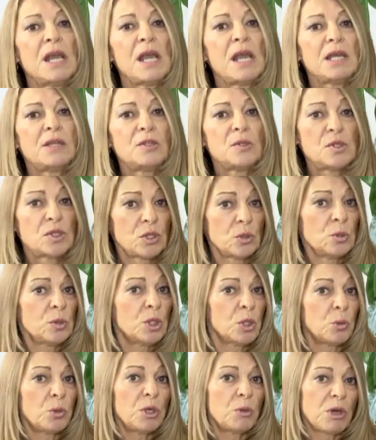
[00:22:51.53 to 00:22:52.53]
And the
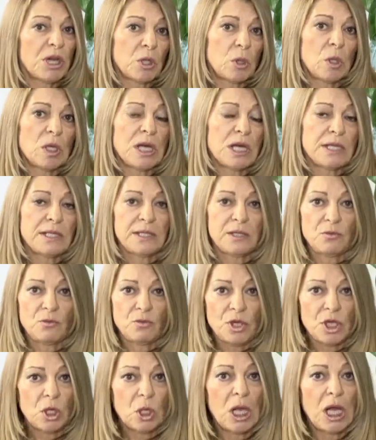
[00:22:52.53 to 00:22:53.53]
sooner we recognize and
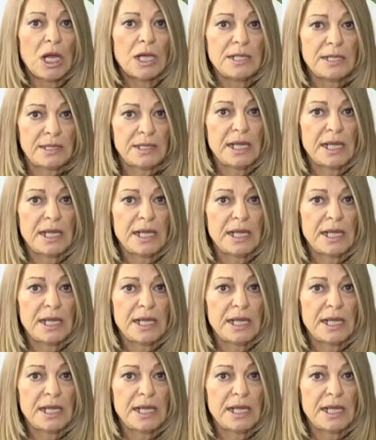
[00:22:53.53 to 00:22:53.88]
realize